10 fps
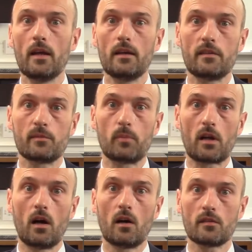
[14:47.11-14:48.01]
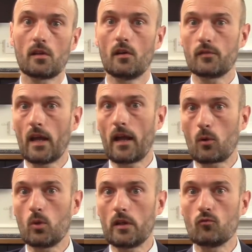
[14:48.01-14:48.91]
It's because of the
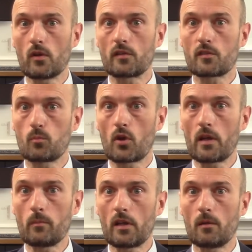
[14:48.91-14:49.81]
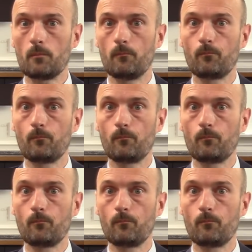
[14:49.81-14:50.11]
equity risk premium.